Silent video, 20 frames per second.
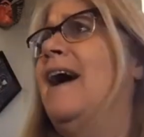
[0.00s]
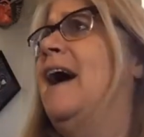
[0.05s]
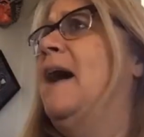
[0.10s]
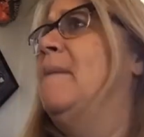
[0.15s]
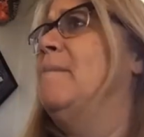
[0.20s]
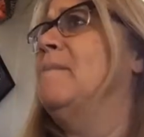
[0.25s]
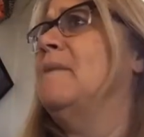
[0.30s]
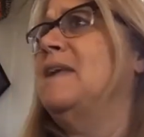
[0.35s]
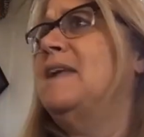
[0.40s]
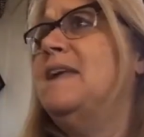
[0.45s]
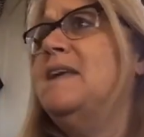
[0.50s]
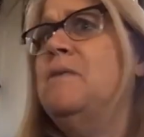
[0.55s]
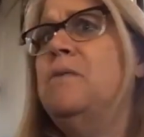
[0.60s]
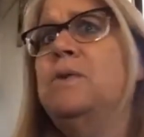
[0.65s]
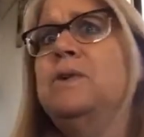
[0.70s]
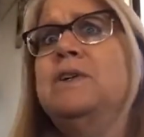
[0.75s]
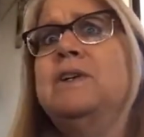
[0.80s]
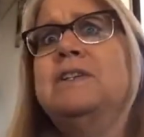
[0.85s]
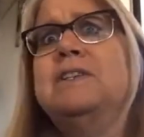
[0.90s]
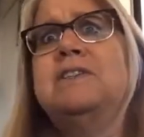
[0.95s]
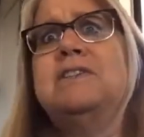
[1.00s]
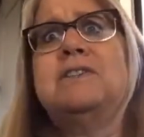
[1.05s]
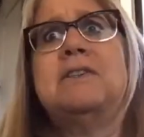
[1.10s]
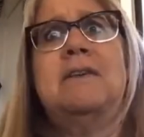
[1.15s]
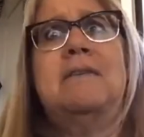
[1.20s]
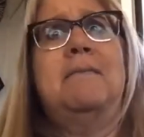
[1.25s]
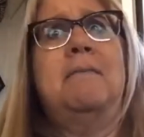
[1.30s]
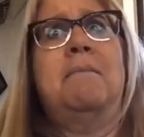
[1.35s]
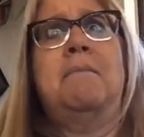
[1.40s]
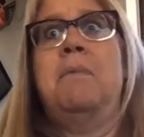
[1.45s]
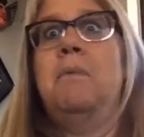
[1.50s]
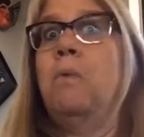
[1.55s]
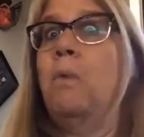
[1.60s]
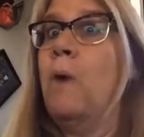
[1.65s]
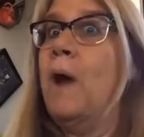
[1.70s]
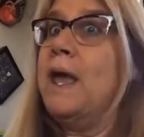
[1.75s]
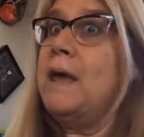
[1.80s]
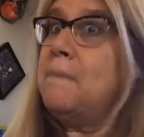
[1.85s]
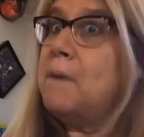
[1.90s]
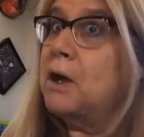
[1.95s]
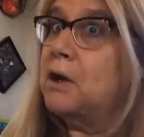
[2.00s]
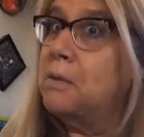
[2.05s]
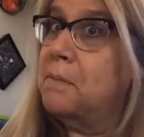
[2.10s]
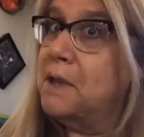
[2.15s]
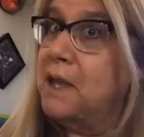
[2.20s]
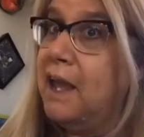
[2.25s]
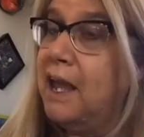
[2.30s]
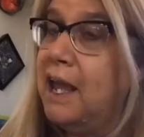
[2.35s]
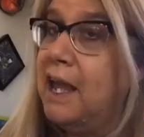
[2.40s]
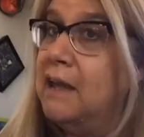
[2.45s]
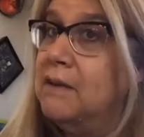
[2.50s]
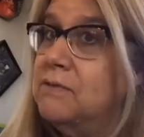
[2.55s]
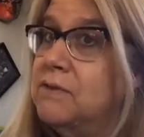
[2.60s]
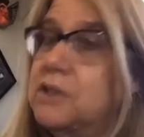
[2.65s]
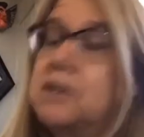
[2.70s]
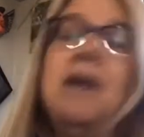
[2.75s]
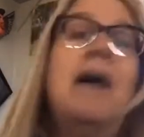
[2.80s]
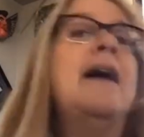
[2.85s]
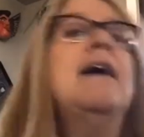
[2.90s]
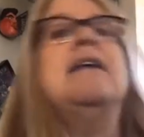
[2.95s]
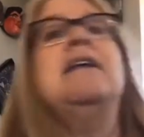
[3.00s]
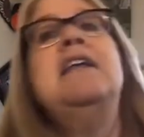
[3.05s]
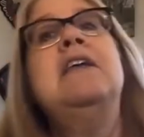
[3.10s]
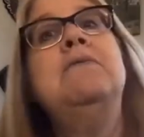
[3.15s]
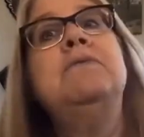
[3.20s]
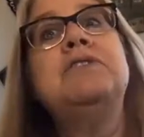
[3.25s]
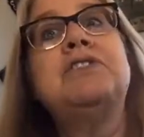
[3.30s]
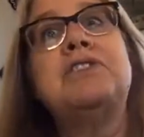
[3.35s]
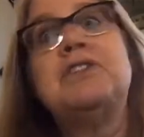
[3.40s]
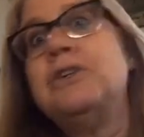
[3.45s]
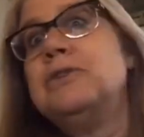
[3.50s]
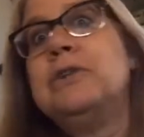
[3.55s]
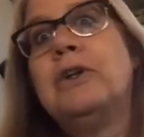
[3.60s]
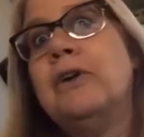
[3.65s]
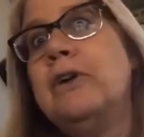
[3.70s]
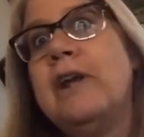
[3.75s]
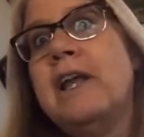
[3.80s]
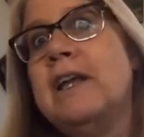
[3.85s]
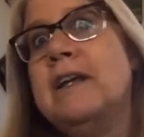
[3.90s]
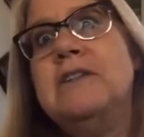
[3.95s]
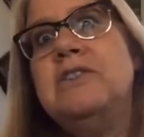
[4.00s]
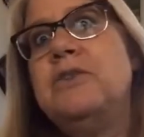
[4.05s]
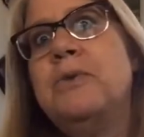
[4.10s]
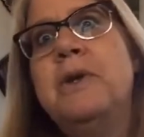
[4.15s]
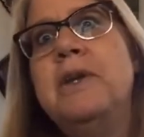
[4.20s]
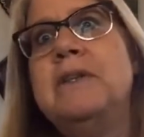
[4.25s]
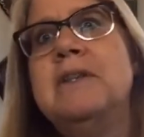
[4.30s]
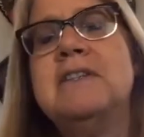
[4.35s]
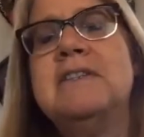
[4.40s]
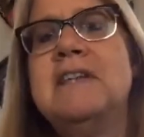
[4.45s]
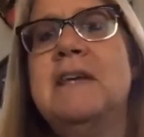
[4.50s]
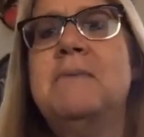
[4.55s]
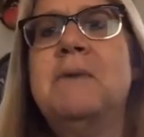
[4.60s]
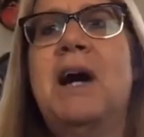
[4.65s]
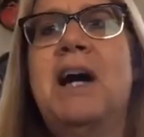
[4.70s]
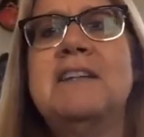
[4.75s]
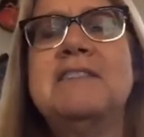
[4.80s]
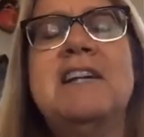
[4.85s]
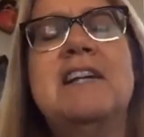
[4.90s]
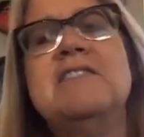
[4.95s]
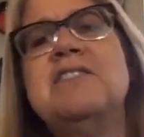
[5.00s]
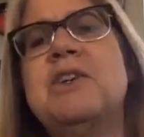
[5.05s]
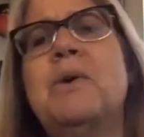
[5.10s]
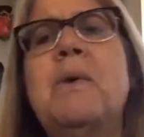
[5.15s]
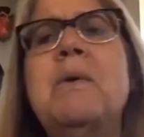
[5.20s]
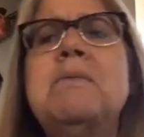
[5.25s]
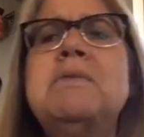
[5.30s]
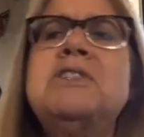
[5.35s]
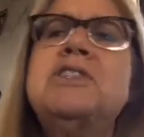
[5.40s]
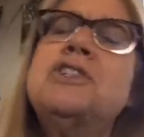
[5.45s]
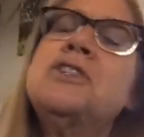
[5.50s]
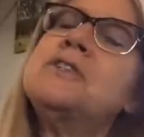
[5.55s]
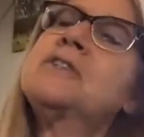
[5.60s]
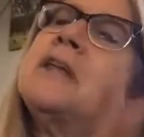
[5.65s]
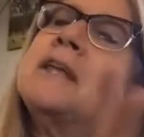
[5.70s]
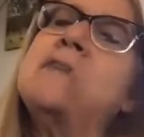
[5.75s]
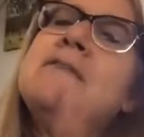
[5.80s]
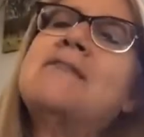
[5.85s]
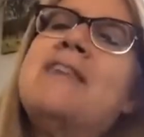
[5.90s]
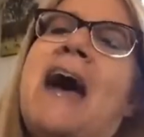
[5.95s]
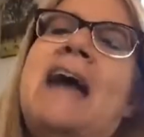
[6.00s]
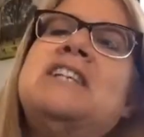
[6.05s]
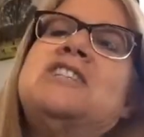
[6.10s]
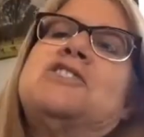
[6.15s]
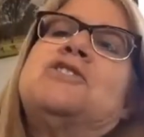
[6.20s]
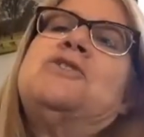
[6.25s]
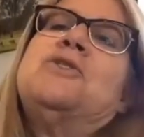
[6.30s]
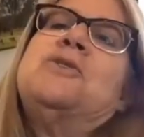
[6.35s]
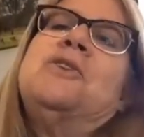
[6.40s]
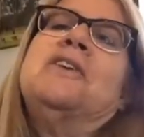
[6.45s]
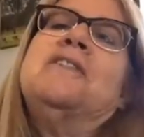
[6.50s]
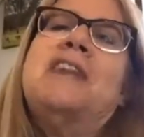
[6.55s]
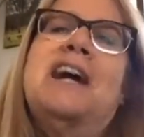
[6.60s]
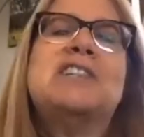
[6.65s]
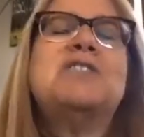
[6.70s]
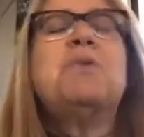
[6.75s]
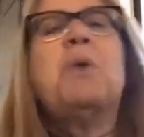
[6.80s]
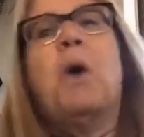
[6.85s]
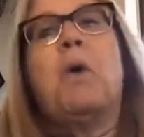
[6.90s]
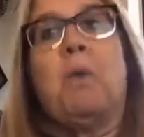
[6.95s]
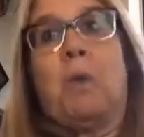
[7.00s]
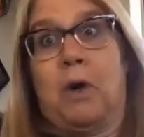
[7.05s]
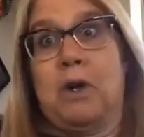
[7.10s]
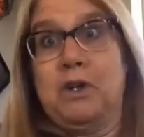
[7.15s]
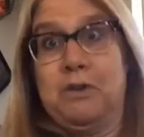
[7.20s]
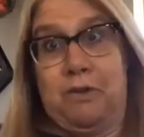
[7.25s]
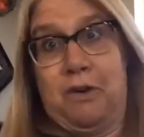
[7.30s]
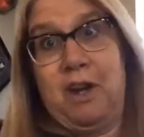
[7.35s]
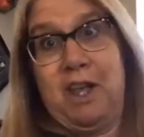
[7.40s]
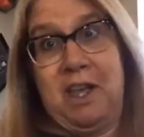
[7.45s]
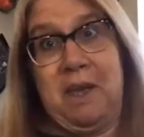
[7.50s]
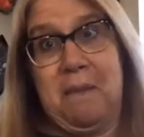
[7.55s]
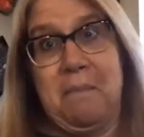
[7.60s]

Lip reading: He was way better behaved, and he was still learning and doing the same content. So it was just like that student, that's what worked for him.